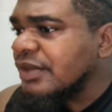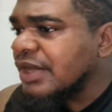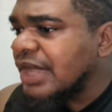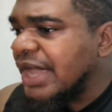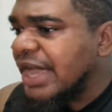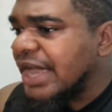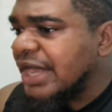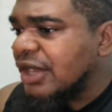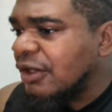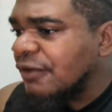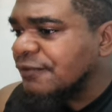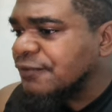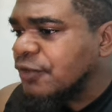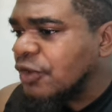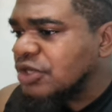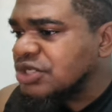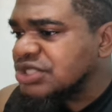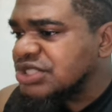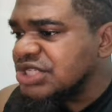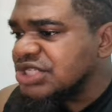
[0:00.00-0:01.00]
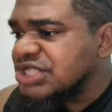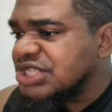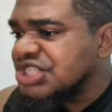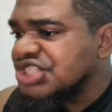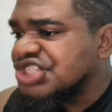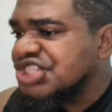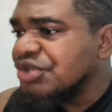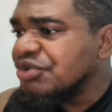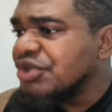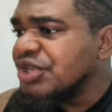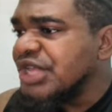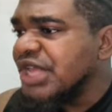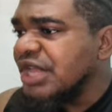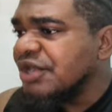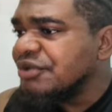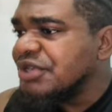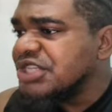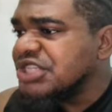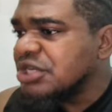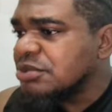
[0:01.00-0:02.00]
And of course, this is
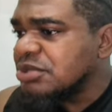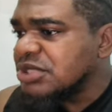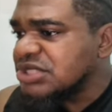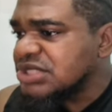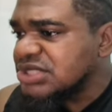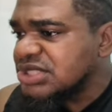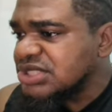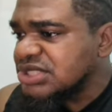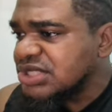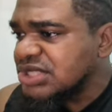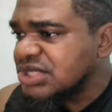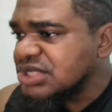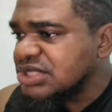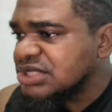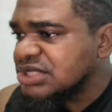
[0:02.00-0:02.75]
Girondale region, brothers and sisters.